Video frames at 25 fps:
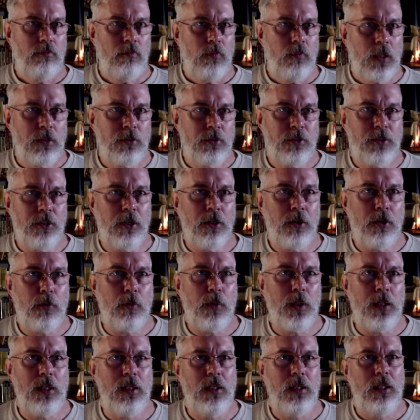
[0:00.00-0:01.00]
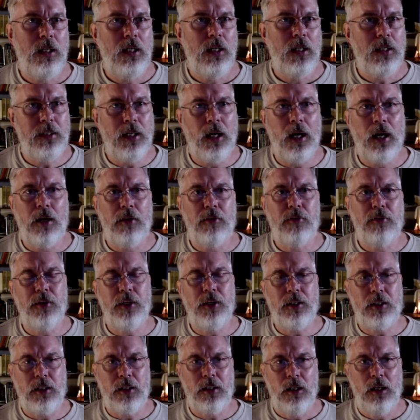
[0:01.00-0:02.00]
So yeah, I
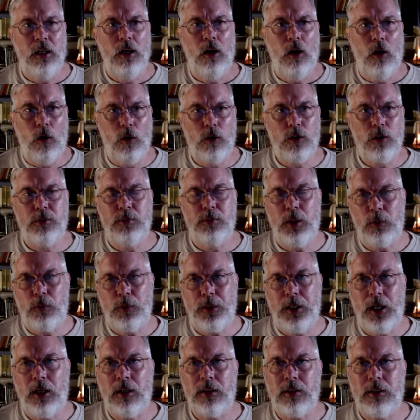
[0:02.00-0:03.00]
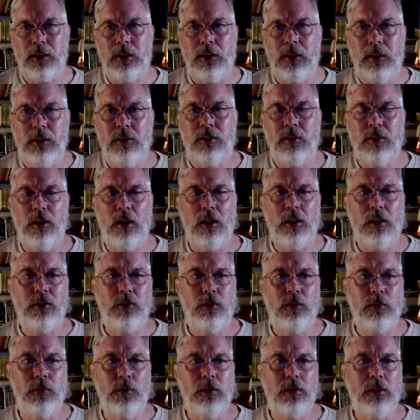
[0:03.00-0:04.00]
think ultimate reality is
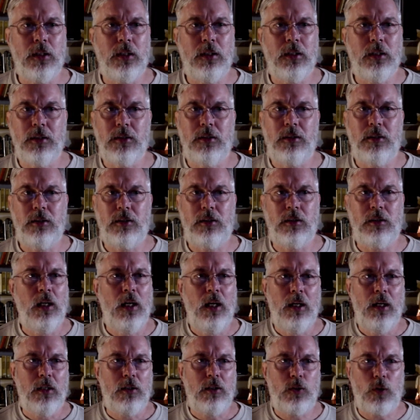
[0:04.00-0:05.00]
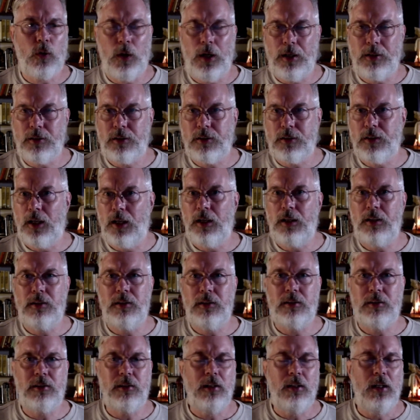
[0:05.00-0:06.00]
non-dual, and it just
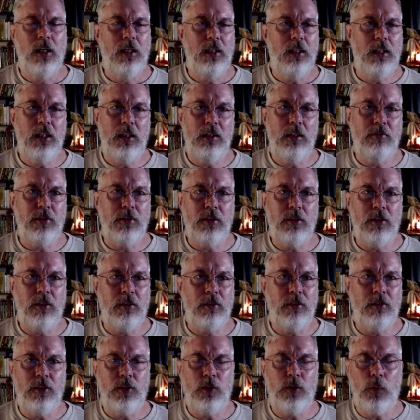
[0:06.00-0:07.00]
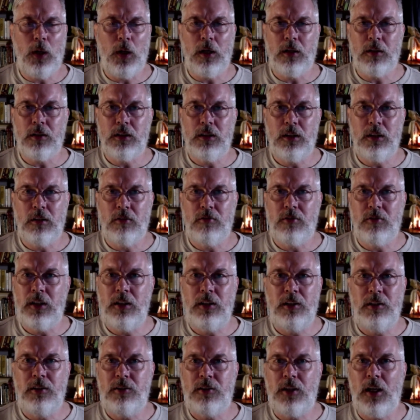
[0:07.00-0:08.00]
transcends even the duality of
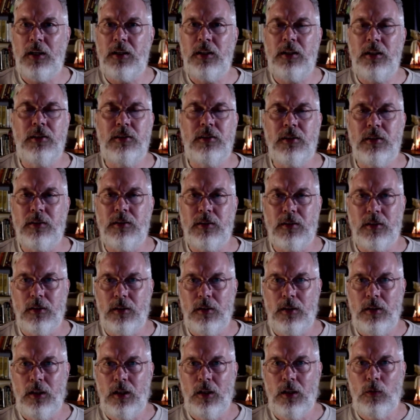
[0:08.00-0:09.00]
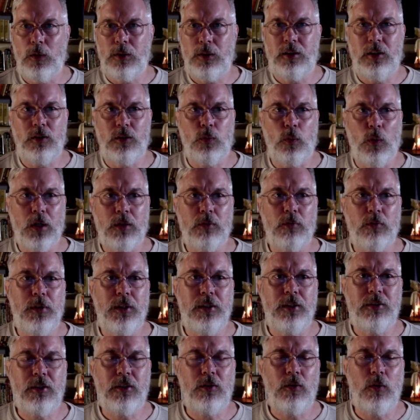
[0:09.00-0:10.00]
is and isn't, which is one
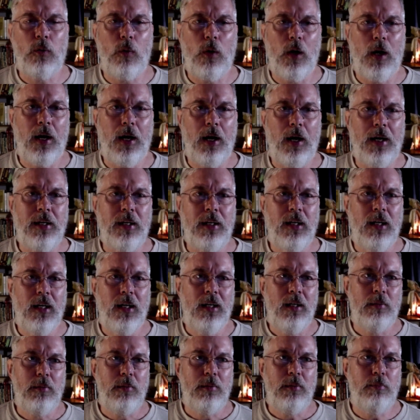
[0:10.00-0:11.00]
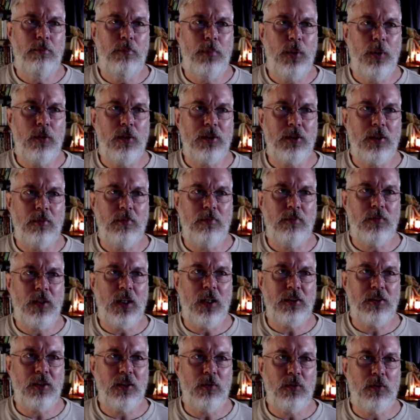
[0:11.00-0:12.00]
reason why Buddhism
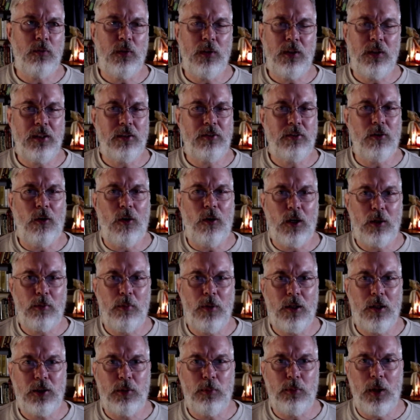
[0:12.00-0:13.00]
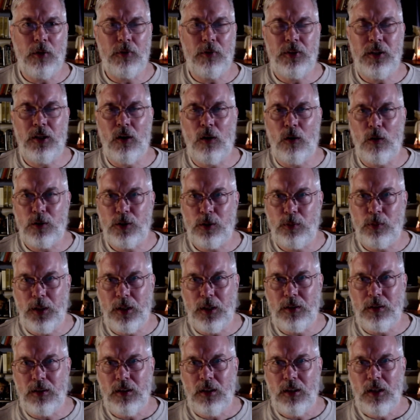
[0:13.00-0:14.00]
doesn't really talk much about the
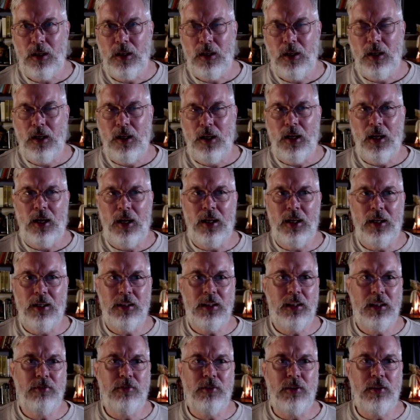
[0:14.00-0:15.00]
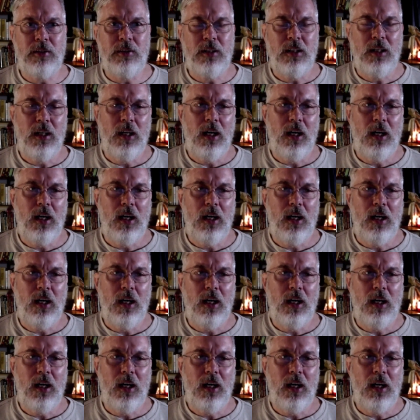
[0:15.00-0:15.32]
ultimate, and even